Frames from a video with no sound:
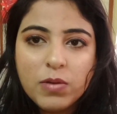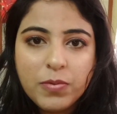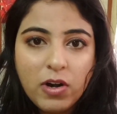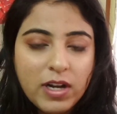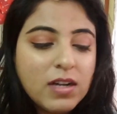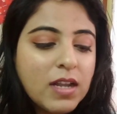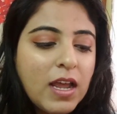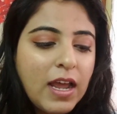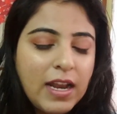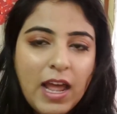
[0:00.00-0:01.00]
old product
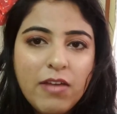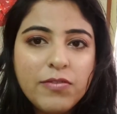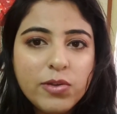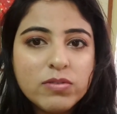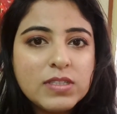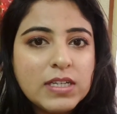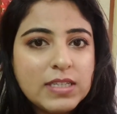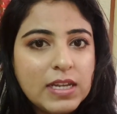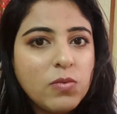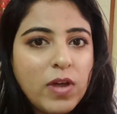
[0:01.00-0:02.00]
and I have used
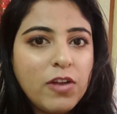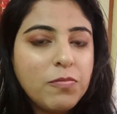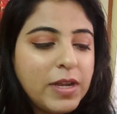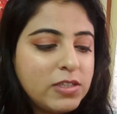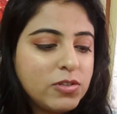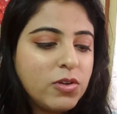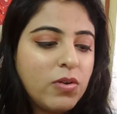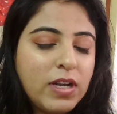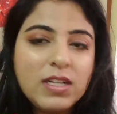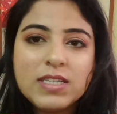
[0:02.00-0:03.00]
this in one of my
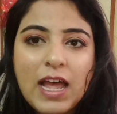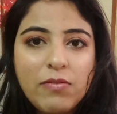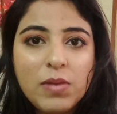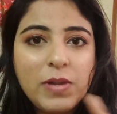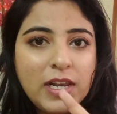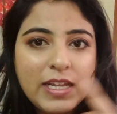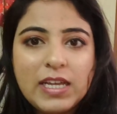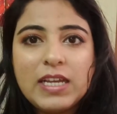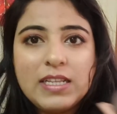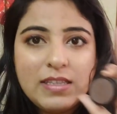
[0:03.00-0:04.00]
tutorials. I will be
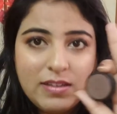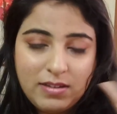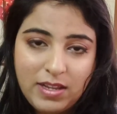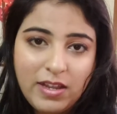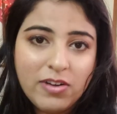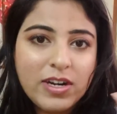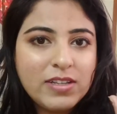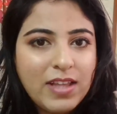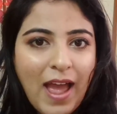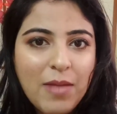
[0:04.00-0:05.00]
linking in here
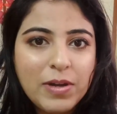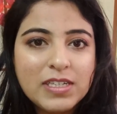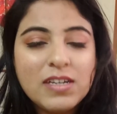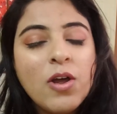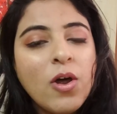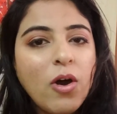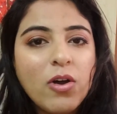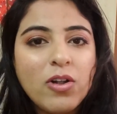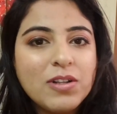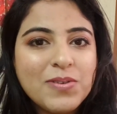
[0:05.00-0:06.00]
in the I button
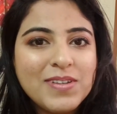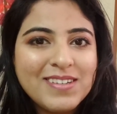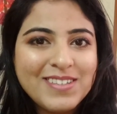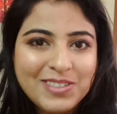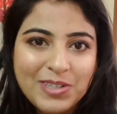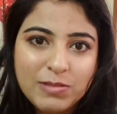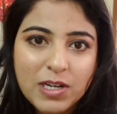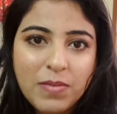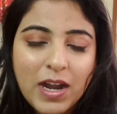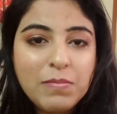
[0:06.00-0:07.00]
or also in the
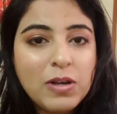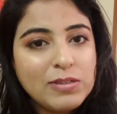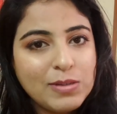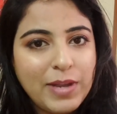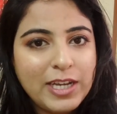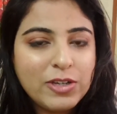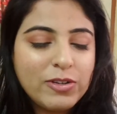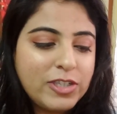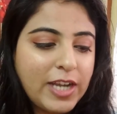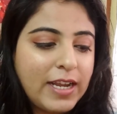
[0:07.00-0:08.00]
description part below, so make
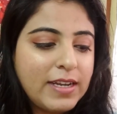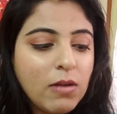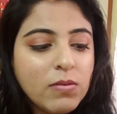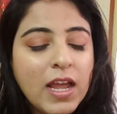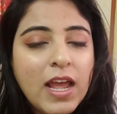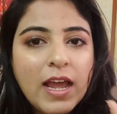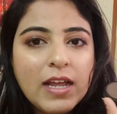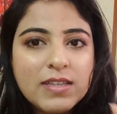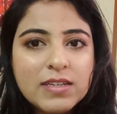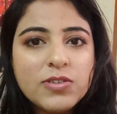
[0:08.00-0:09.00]
sure you check it out.
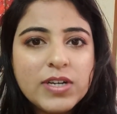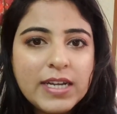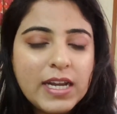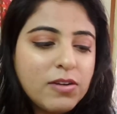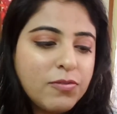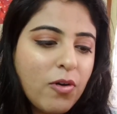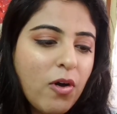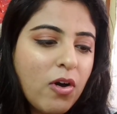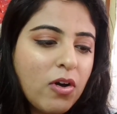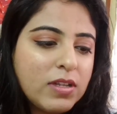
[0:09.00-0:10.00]
This
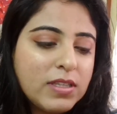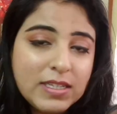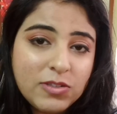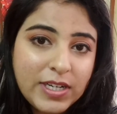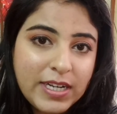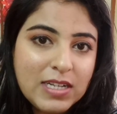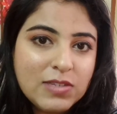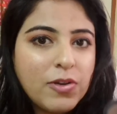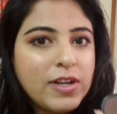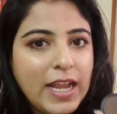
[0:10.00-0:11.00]

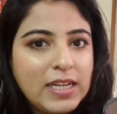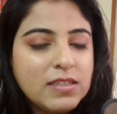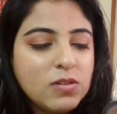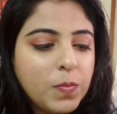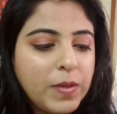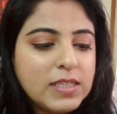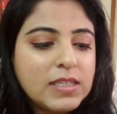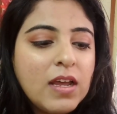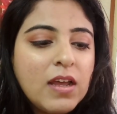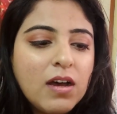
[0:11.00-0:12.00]
retails for 90
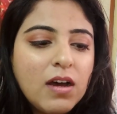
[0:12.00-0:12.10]
rupees.